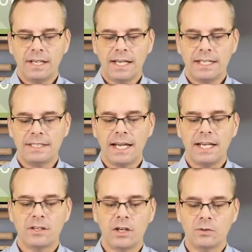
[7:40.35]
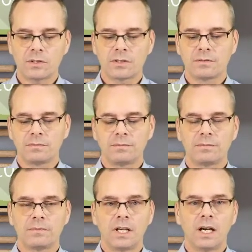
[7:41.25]
and take notes
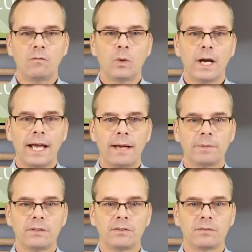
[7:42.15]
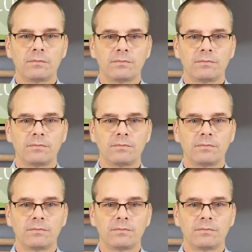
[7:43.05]
of what happens.